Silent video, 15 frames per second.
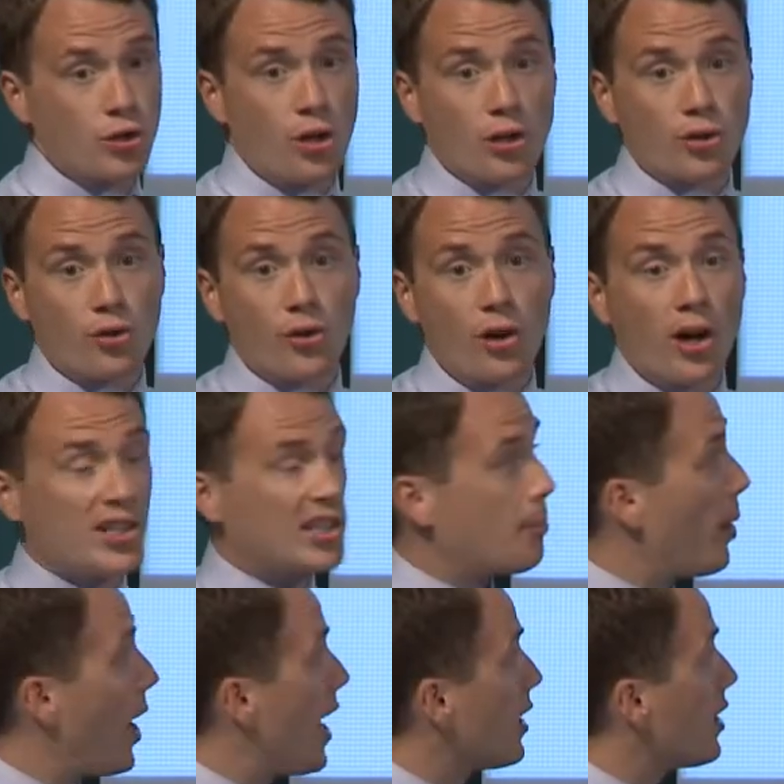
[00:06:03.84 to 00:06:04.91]
structure and
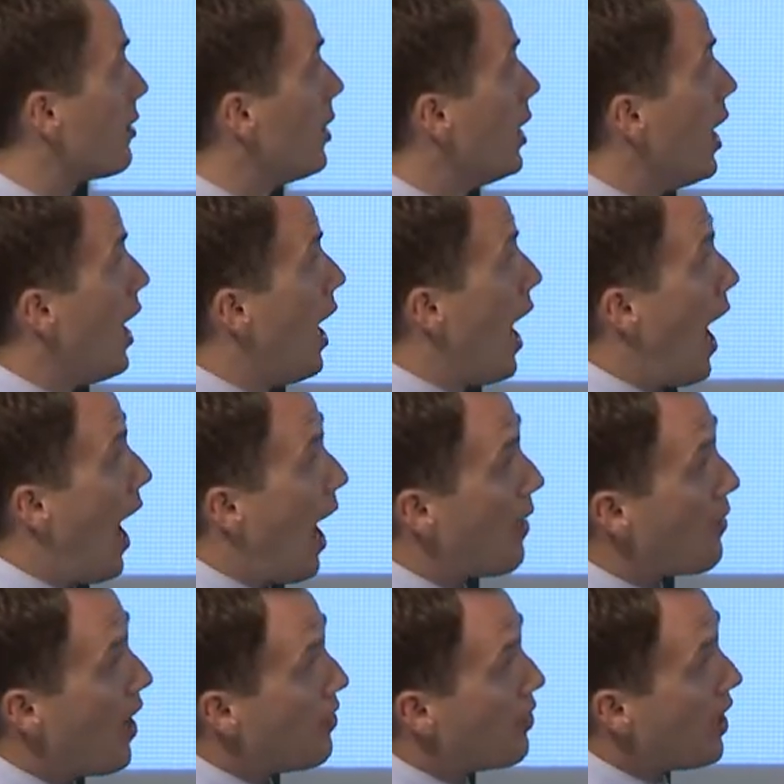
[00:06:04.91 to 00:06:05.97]
isopac,
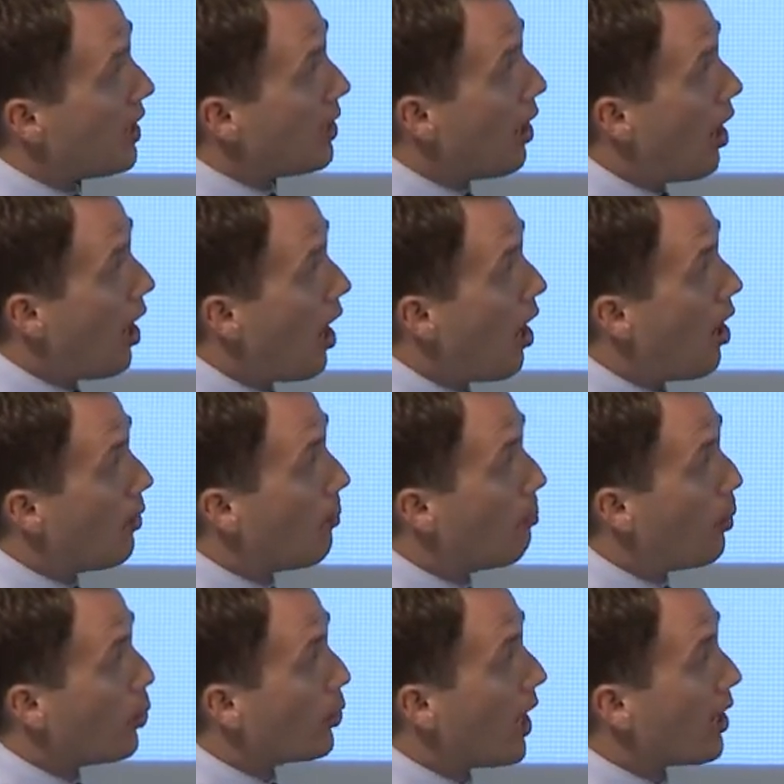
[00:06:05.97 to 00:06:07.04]
and then the
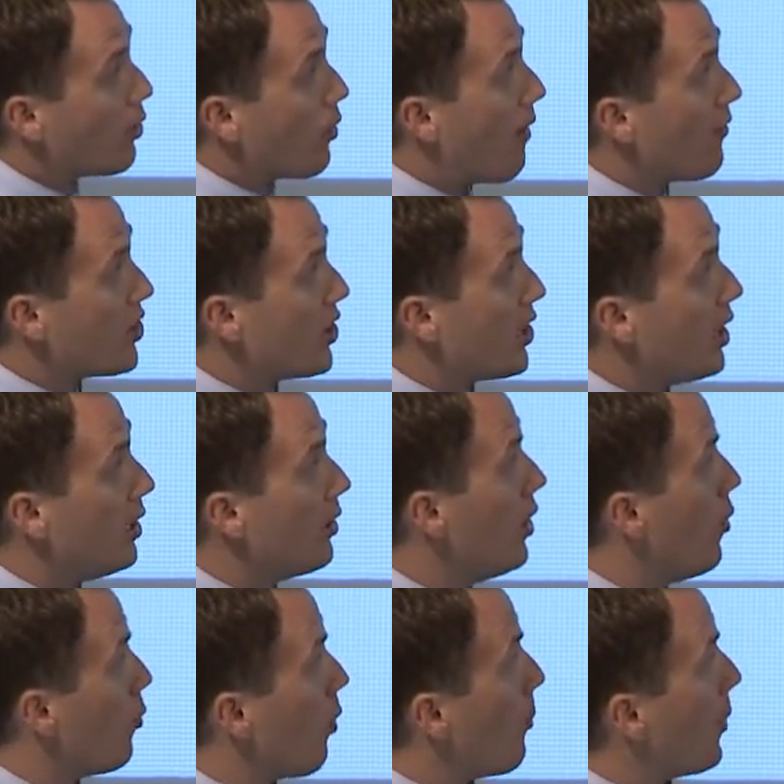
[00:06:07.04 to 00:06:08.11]
Bouguer gravity.
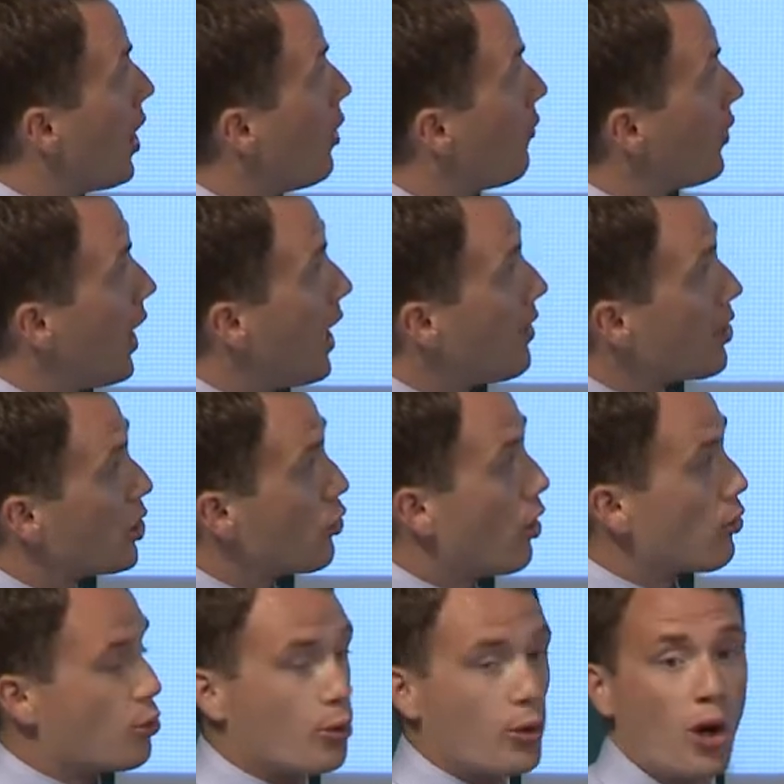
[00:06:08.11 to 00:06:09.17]
When we overlay the
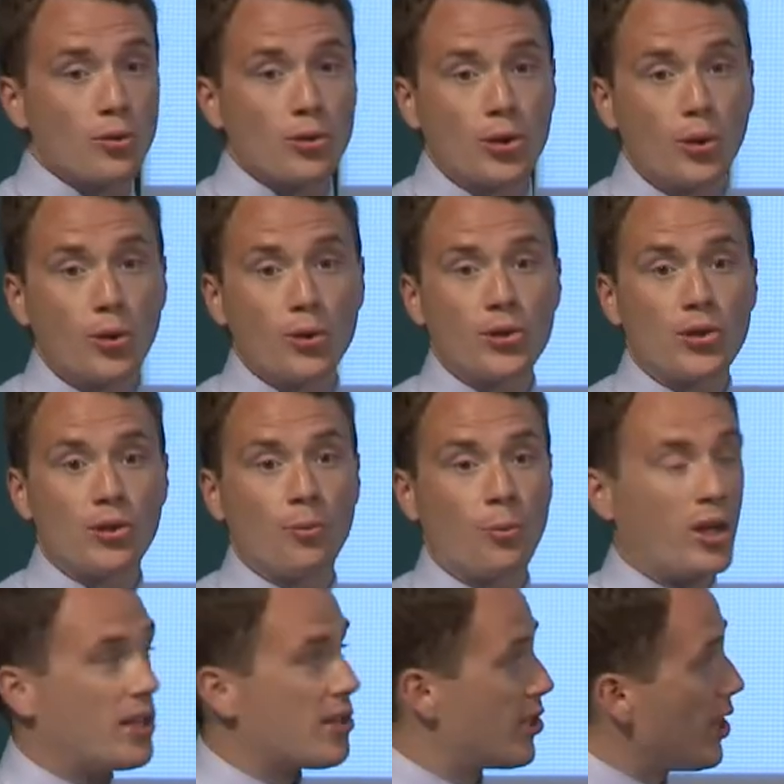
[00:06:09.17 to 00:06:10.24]
structural contours,
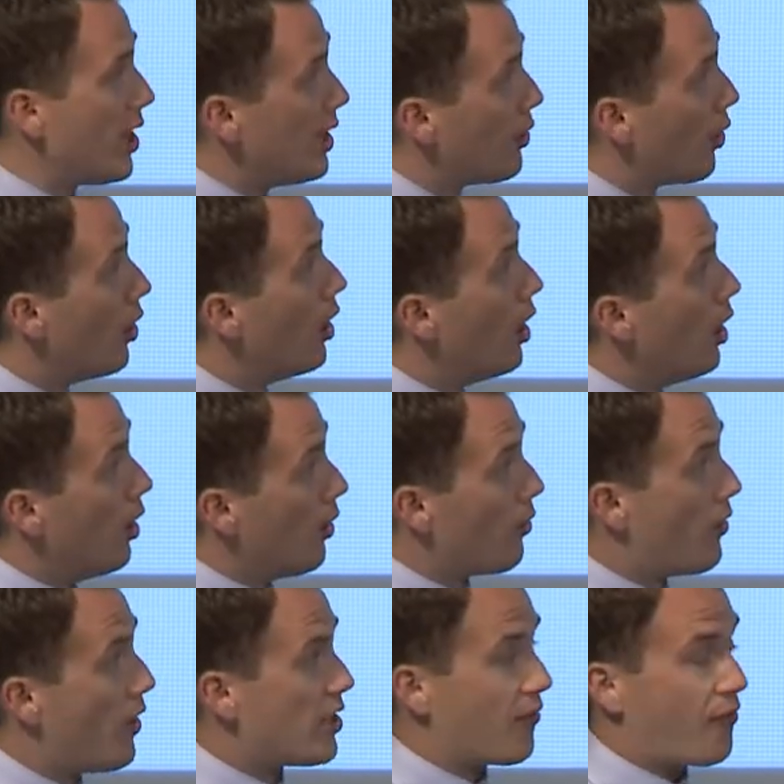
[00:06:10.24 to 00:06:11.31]
we can see that
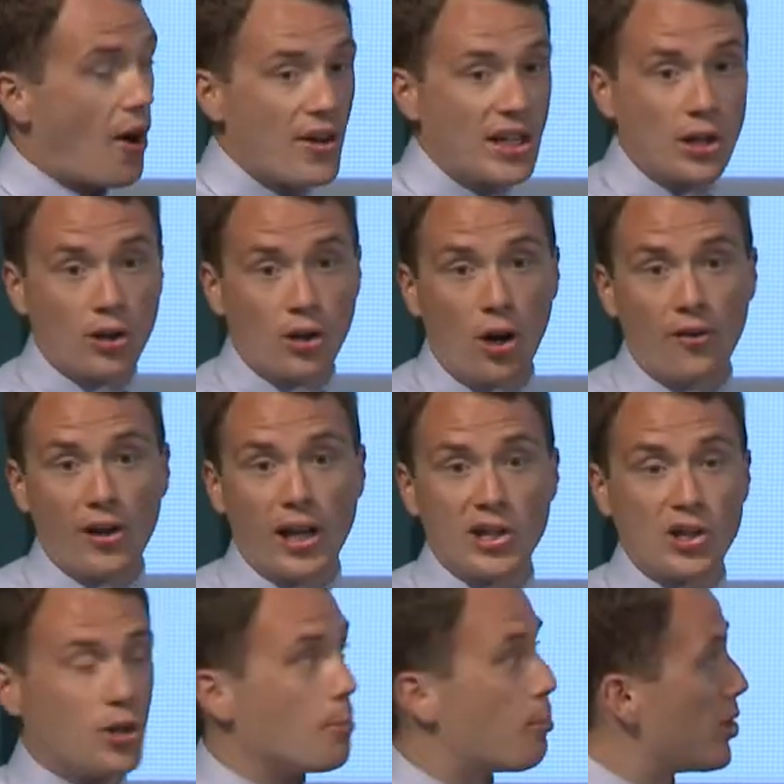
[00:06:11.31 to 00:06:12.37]
there's a very good
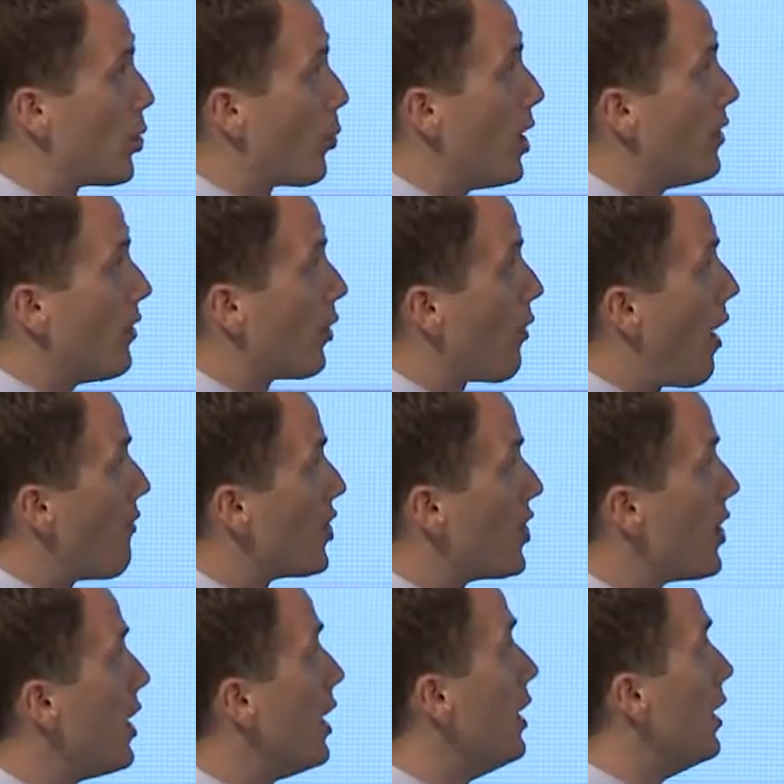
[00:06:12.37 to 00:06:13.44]
correlation between the
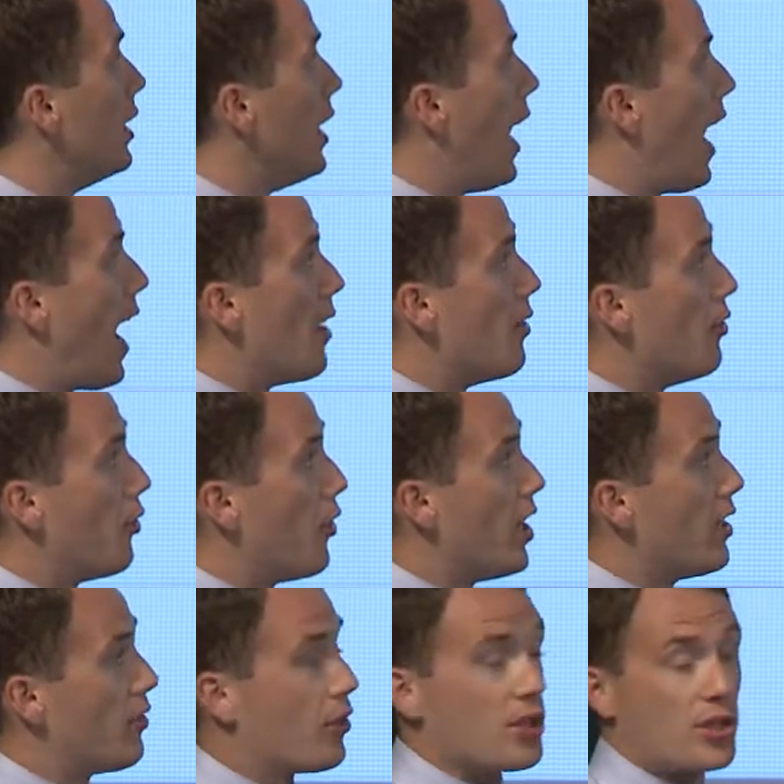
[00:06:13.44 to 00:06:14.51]
gravity and
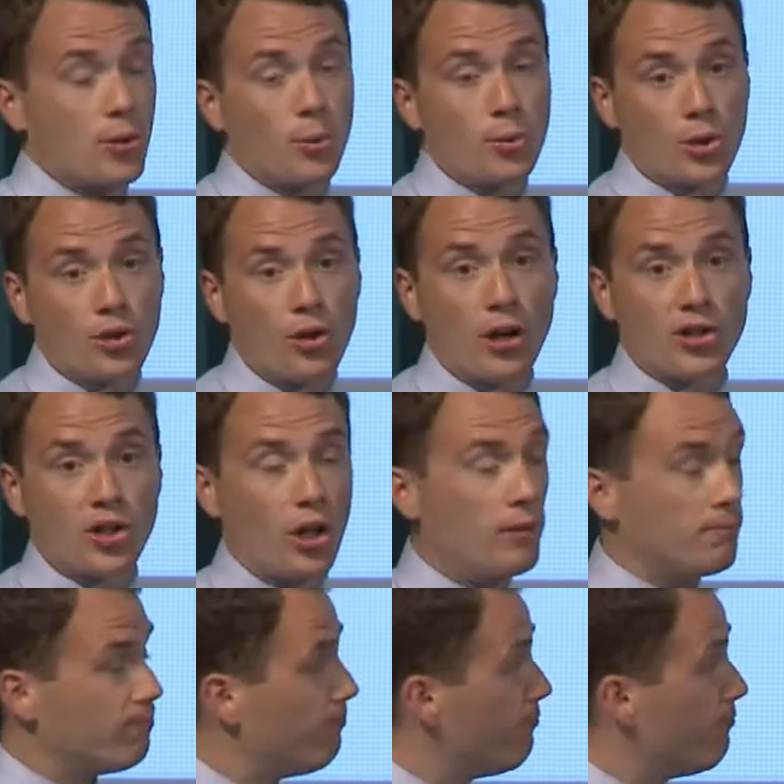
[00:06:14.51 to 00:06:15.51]
the salt structure.